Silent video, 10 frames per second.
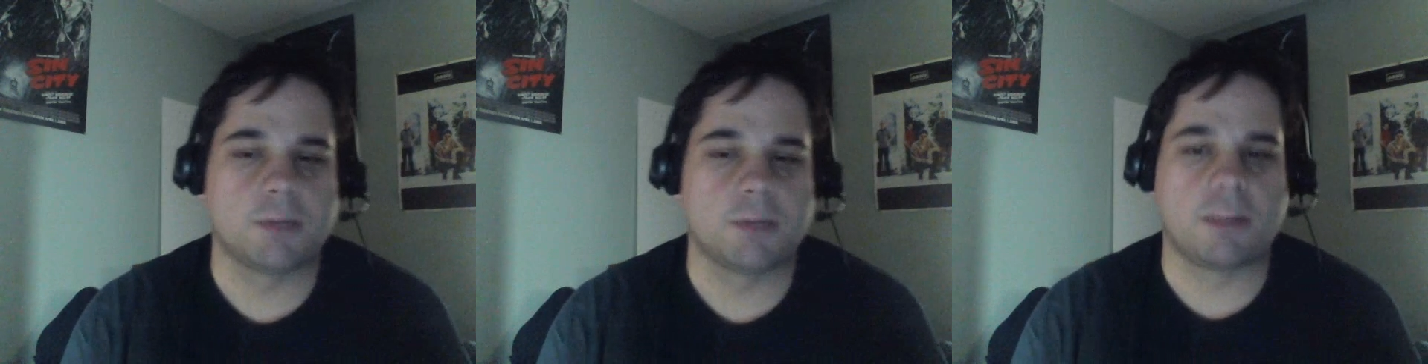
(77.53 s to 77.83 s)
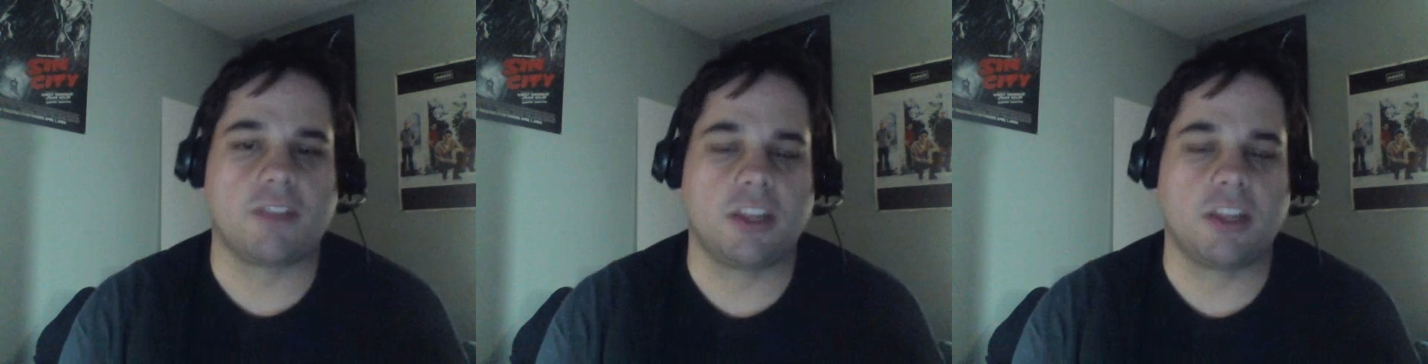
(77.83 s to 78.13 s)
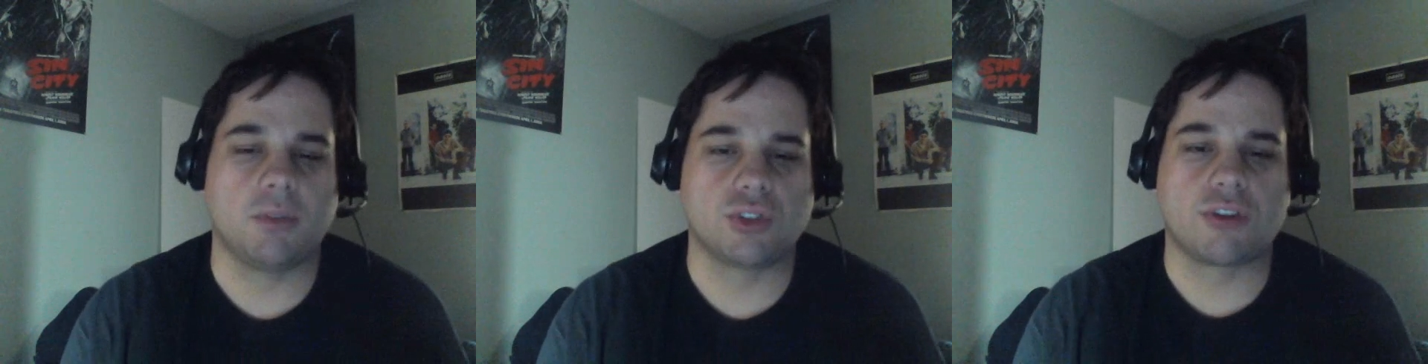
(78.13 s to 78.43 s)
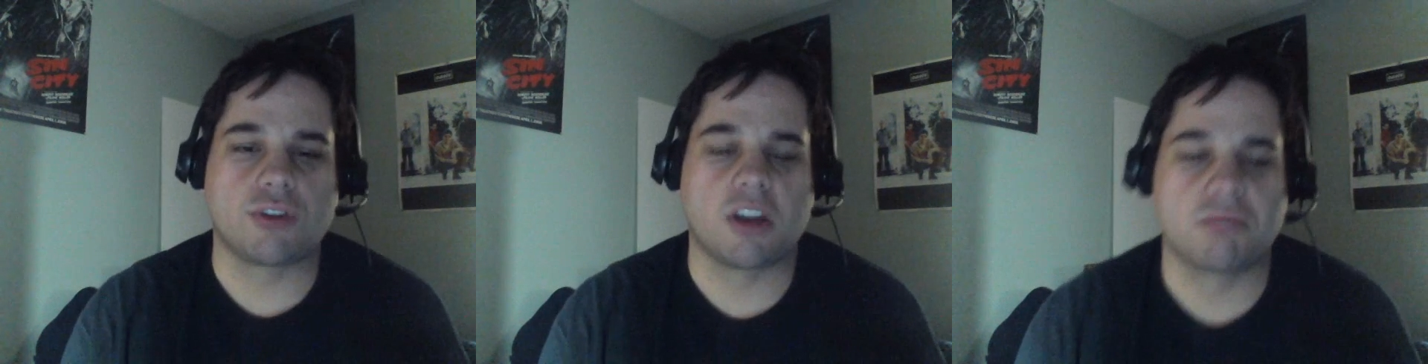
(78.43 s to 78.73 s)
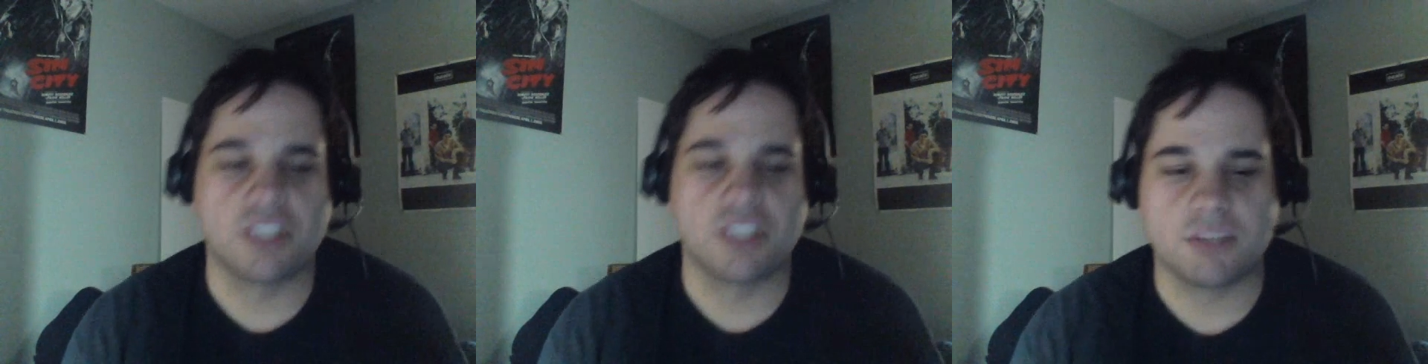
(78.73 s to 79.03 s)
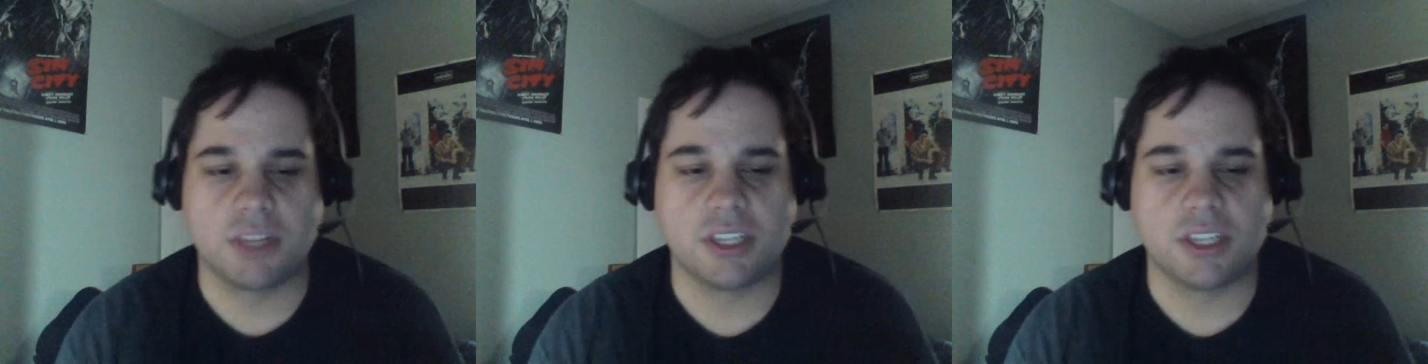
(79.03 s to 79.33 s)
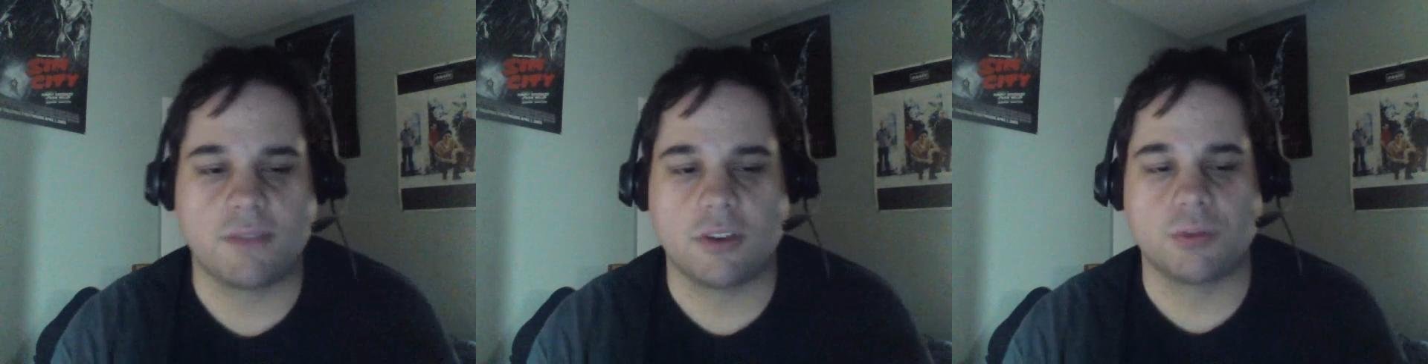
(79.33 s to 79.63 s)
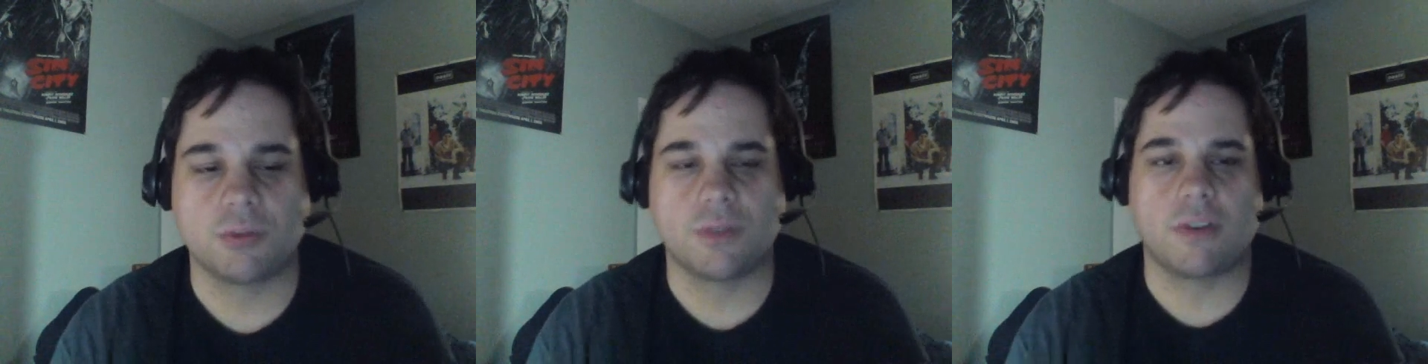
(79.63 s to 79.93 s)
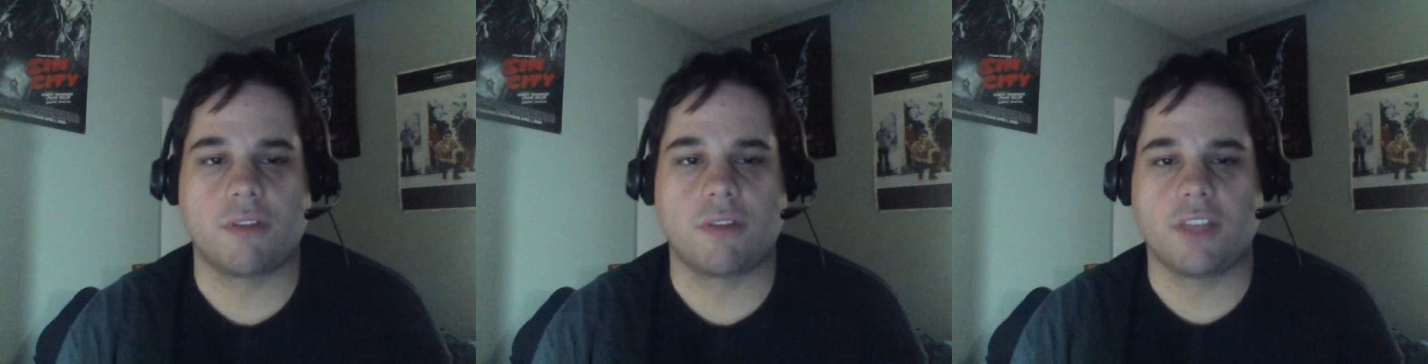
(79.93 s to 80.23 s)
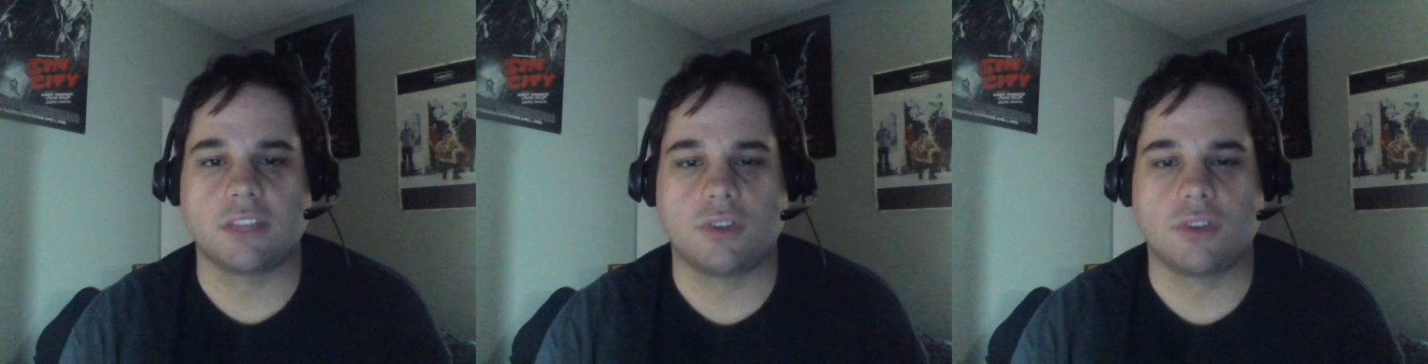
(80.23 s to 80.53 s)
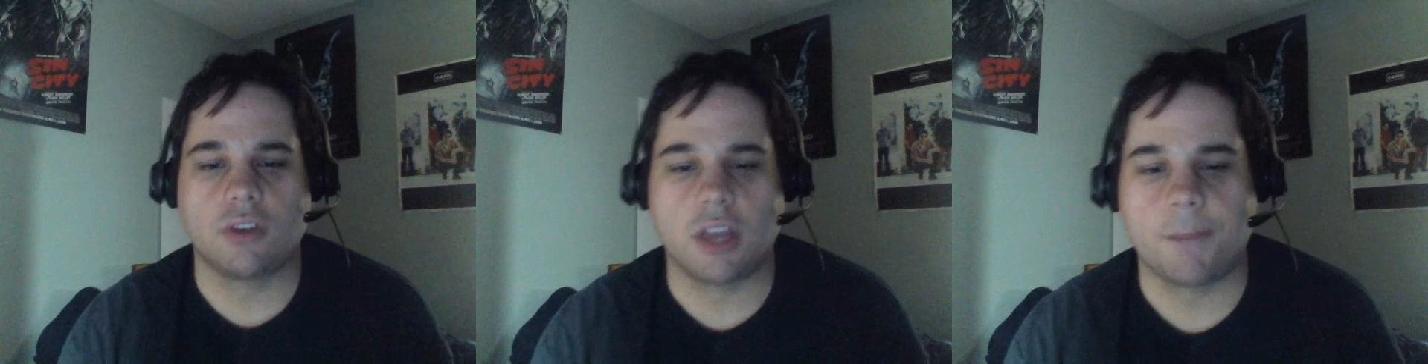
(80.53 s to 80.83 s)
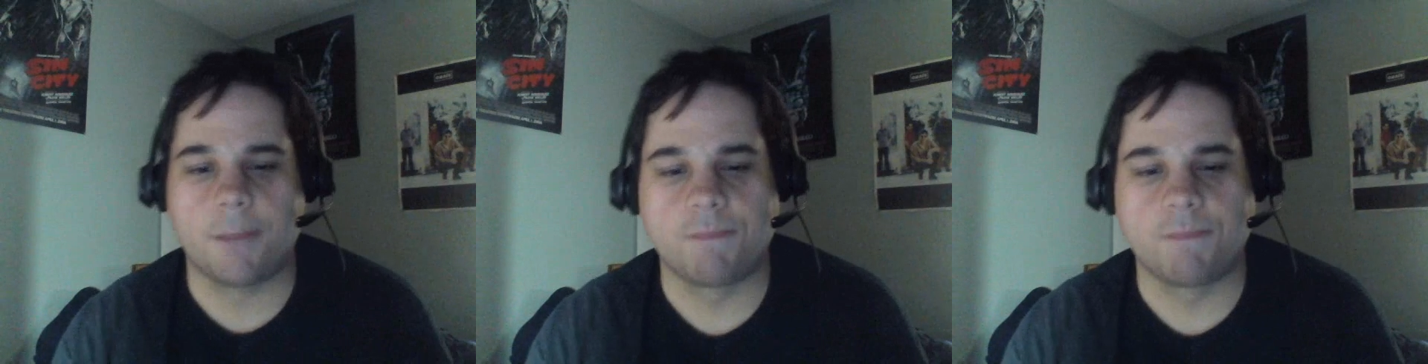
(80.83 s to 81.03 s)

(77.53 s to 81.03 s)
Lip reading: it's definitely the most crowd-pleasing film so far at the festival.